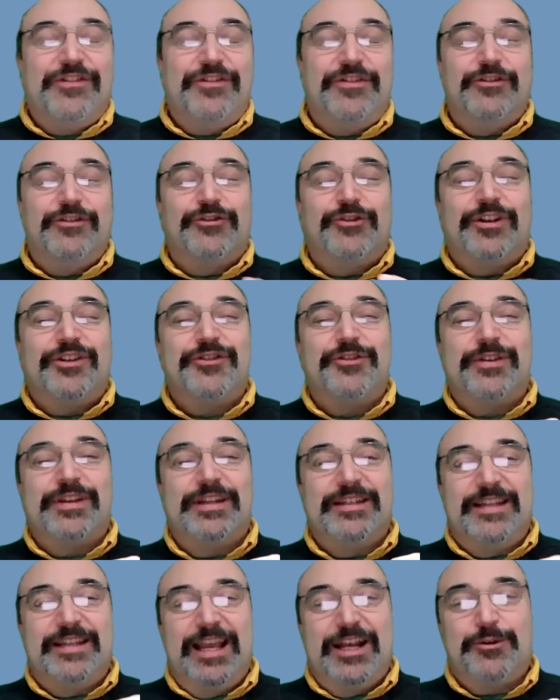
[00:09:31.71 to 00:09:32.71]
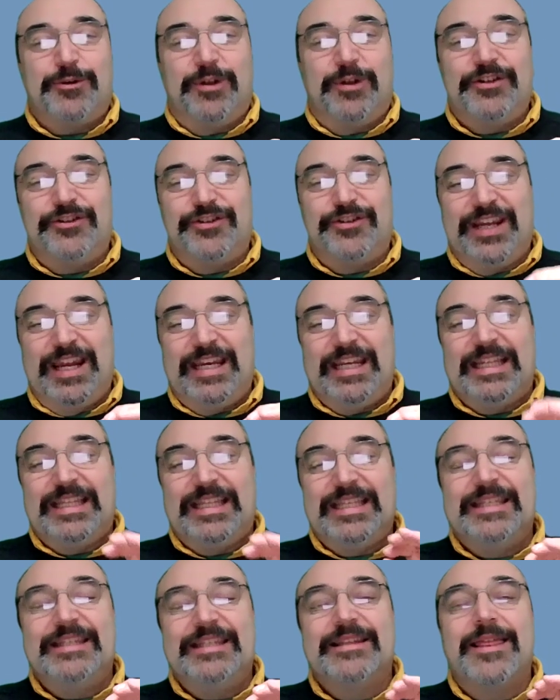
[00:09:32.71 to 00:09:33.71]
There's also contextual understanding, and
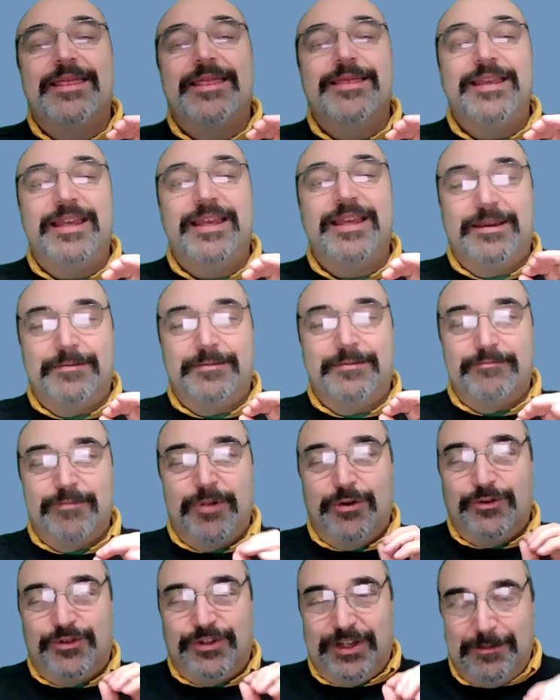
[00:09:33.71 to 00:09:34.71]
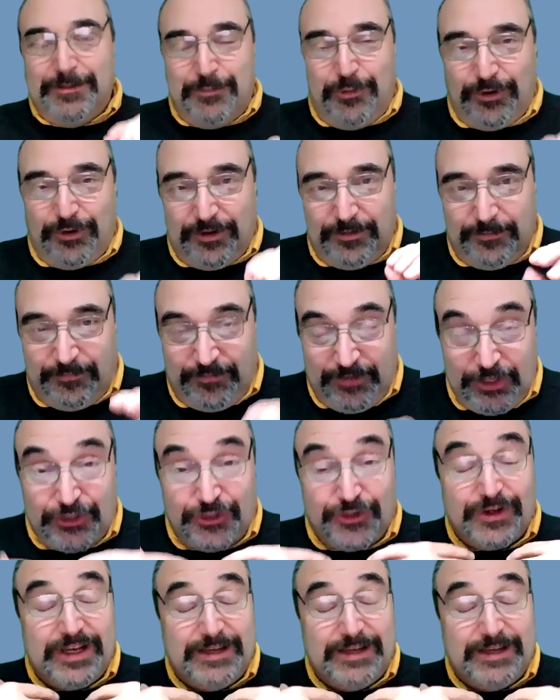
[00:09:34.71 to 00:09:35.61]
this is the most important feature,